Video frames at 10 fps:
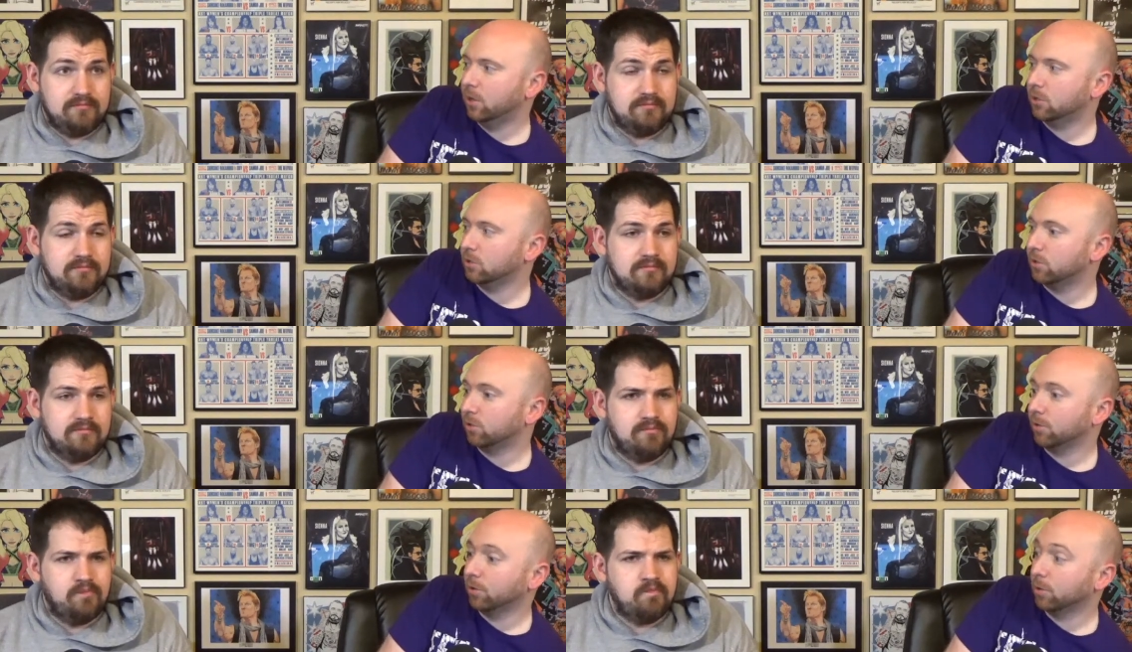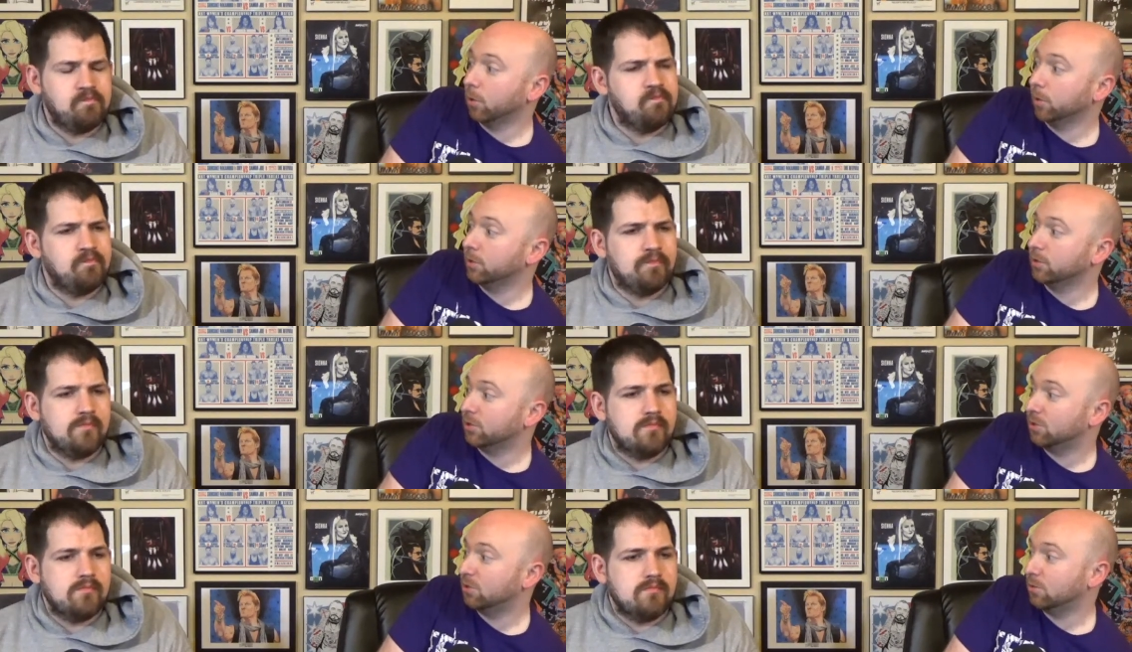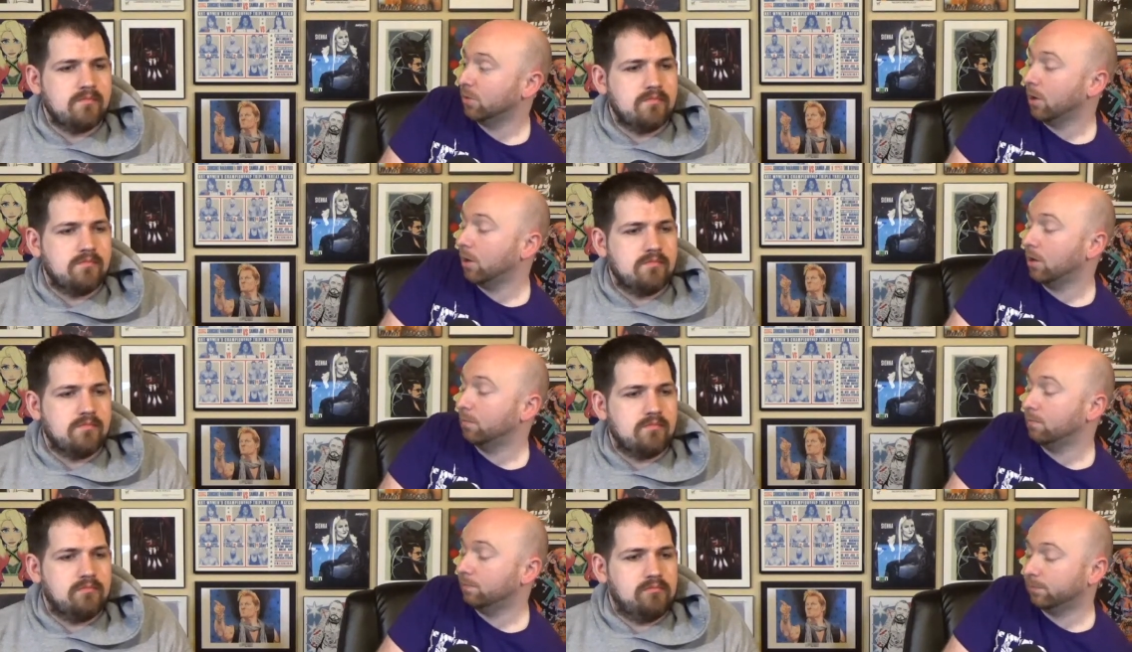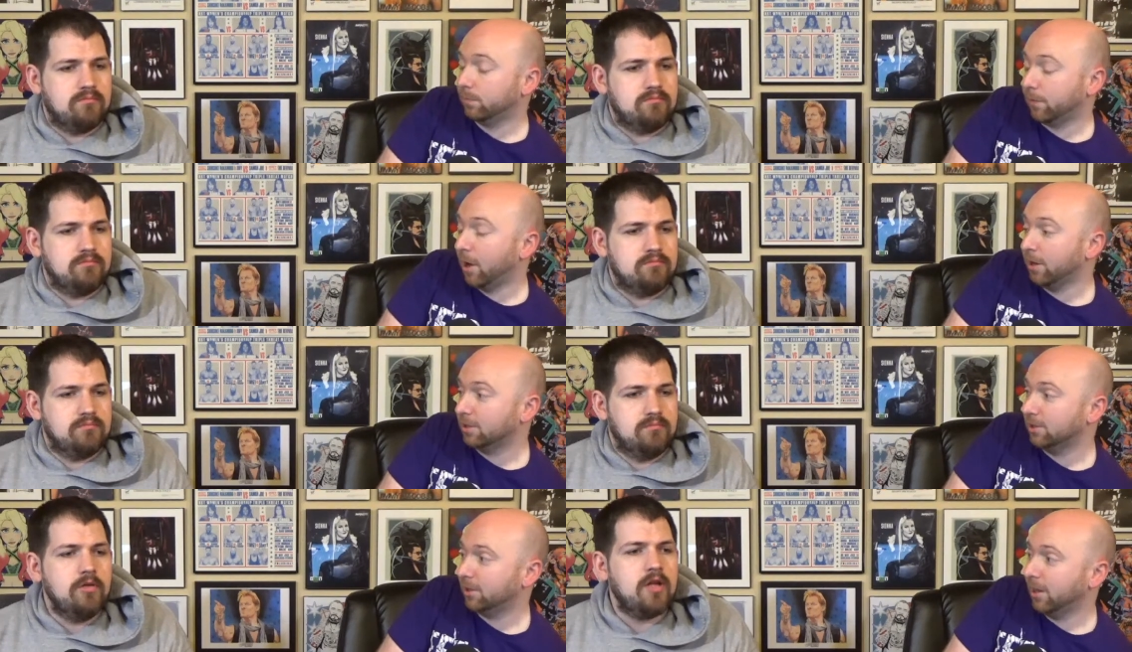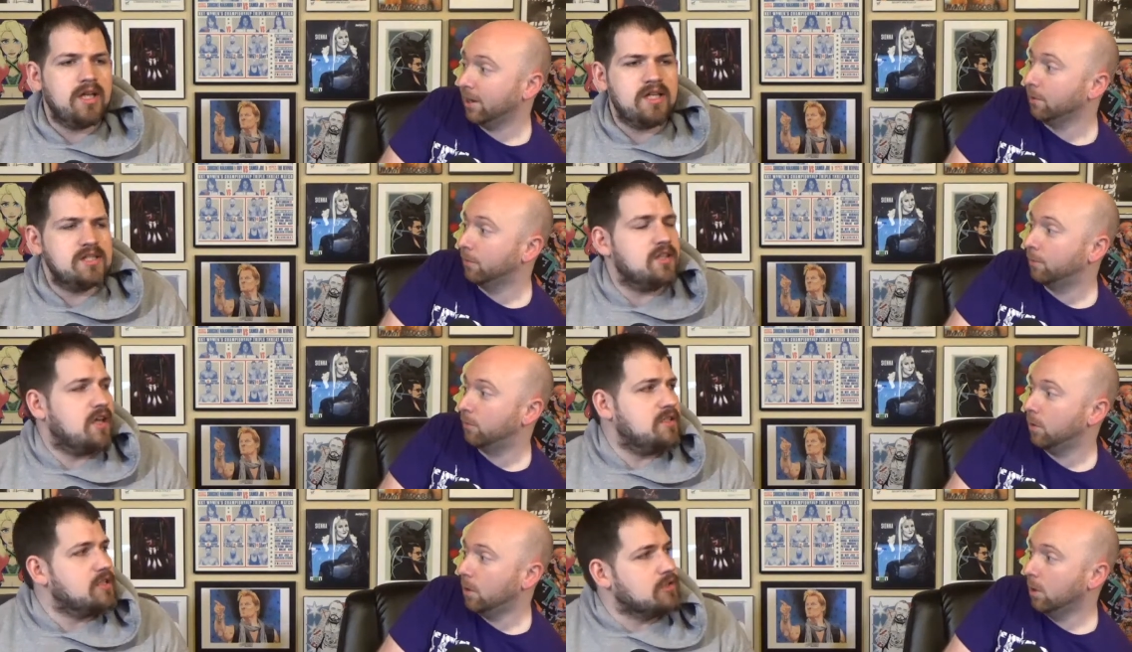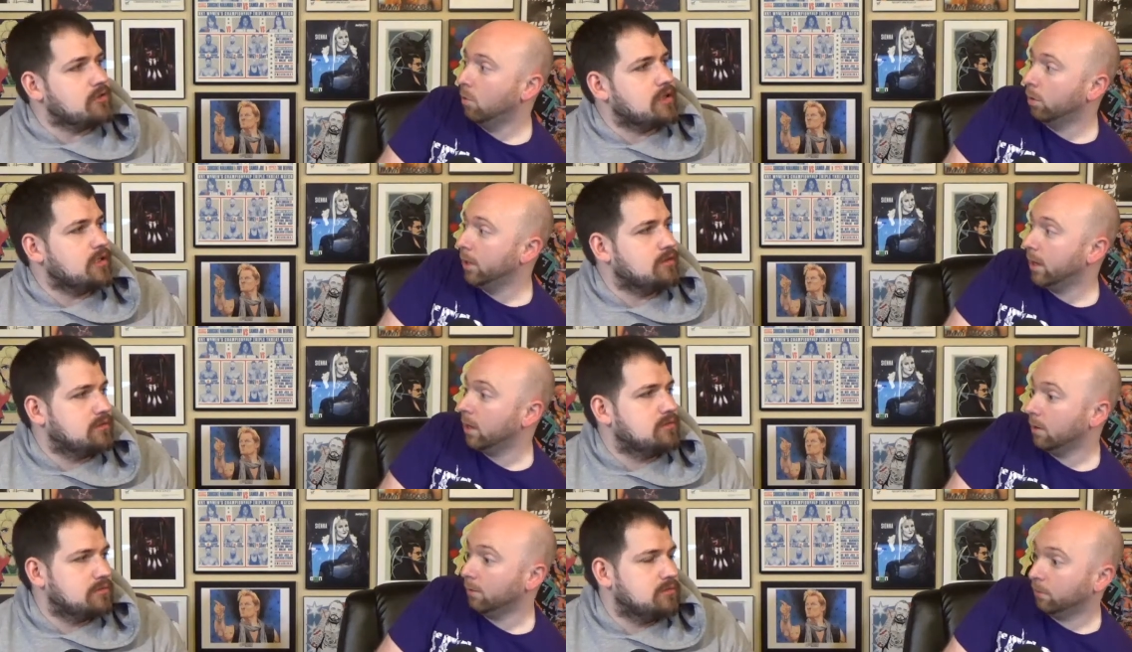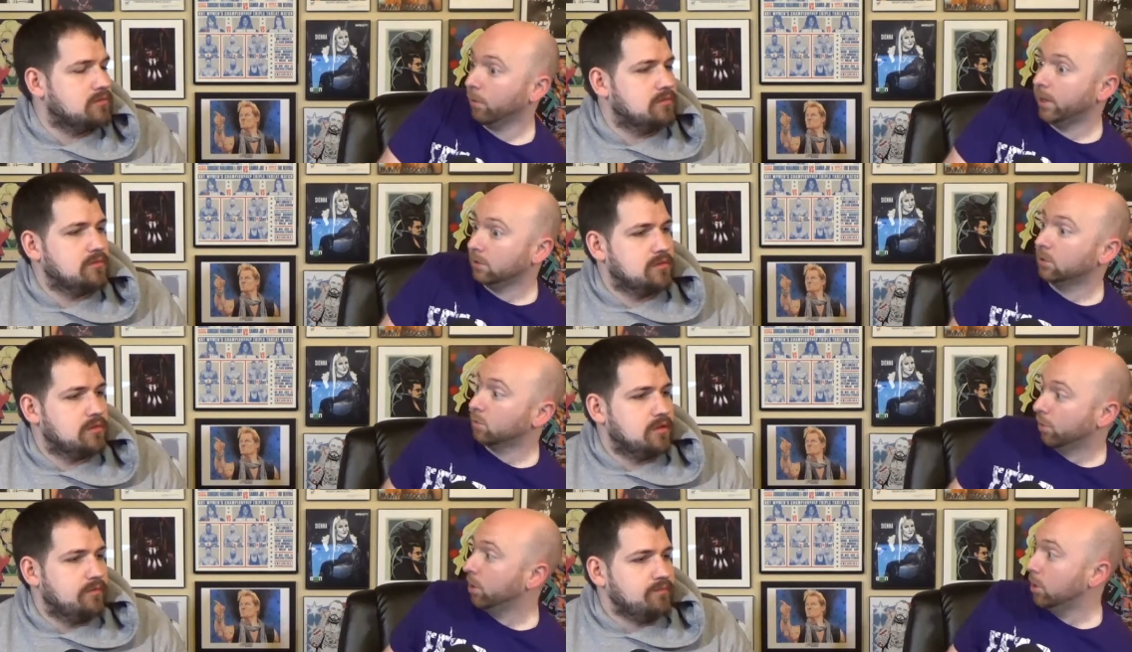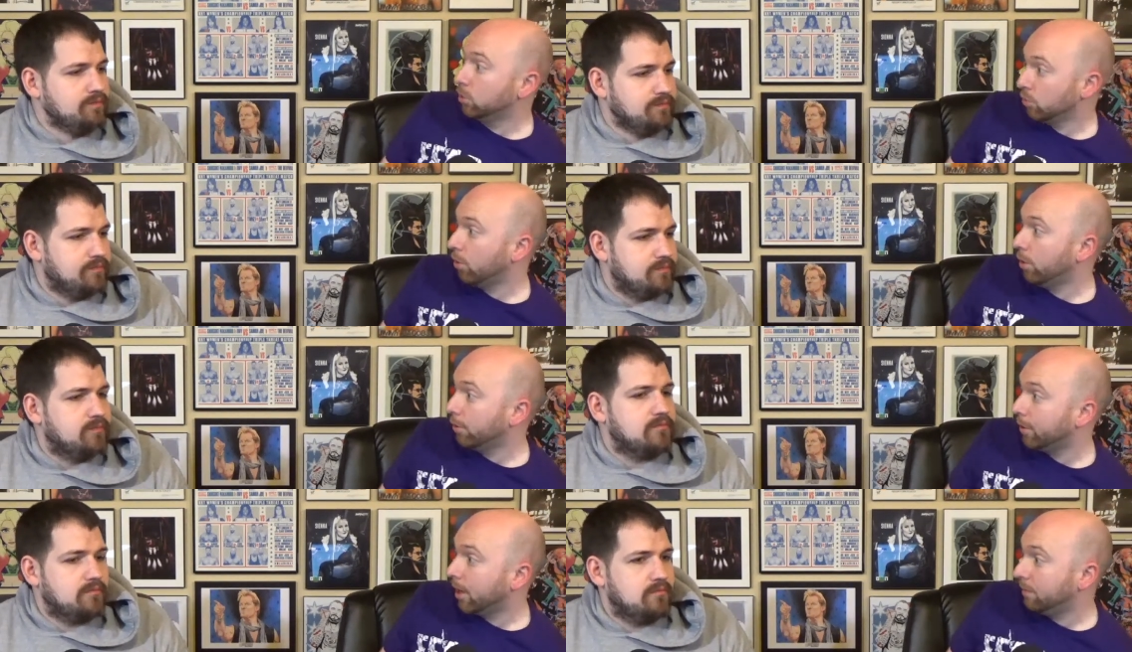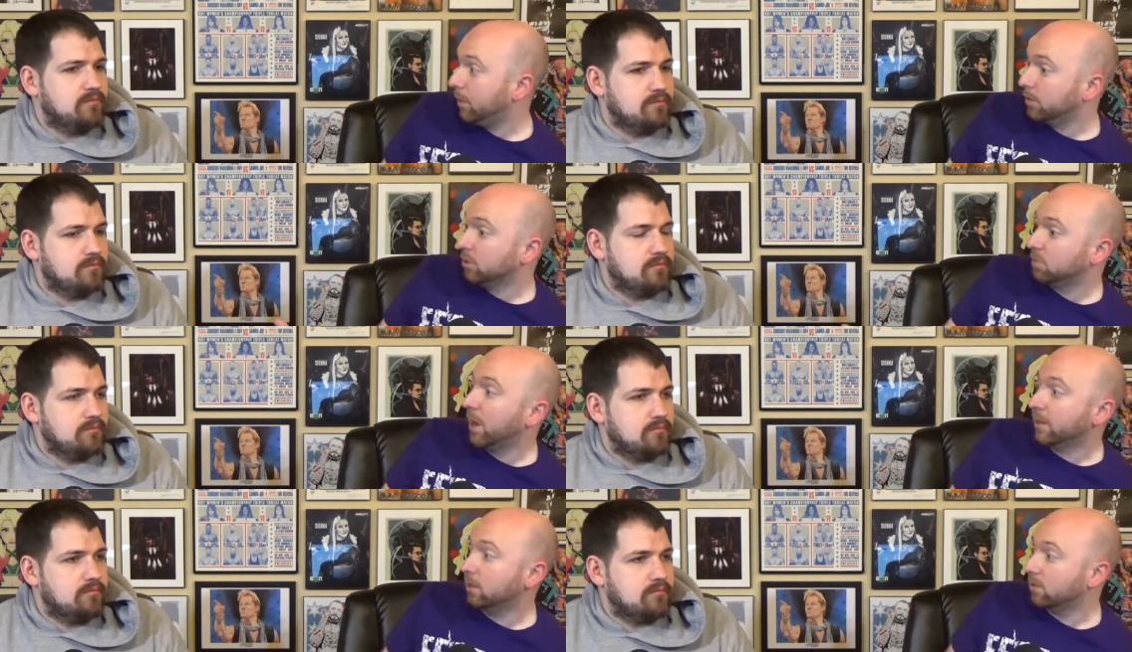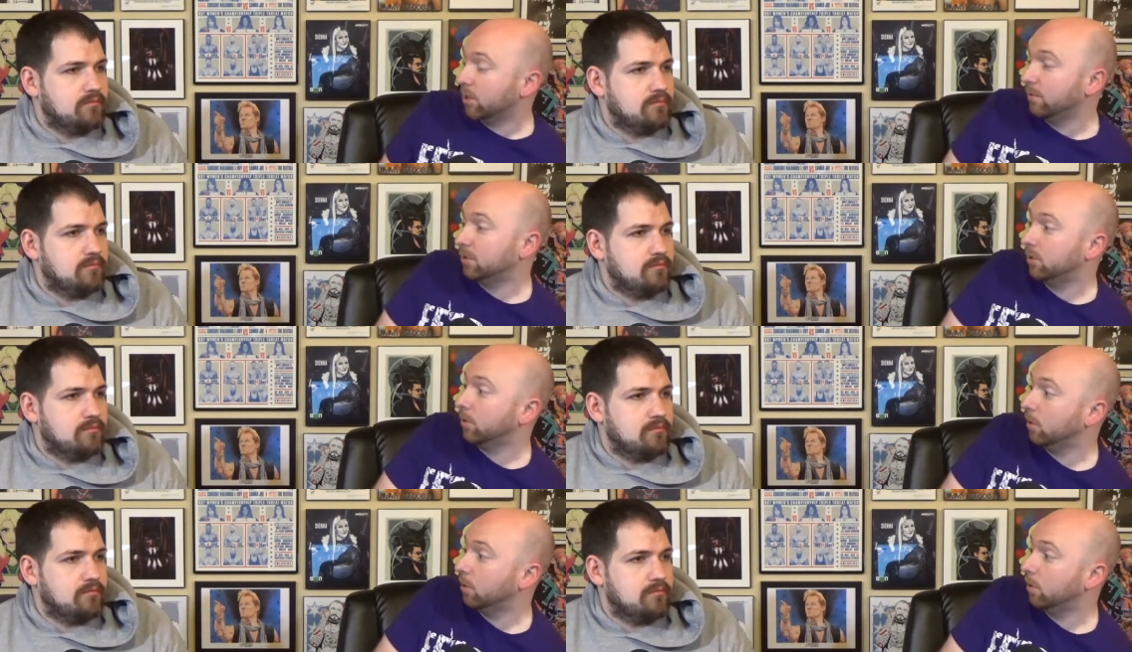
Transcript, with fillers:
Speaker 1: considering they're going to uh, Fox. No, that if, has a lot to do with. Well, it. yeah, if Reigns is really a draw or not, because SmackDown is obviously the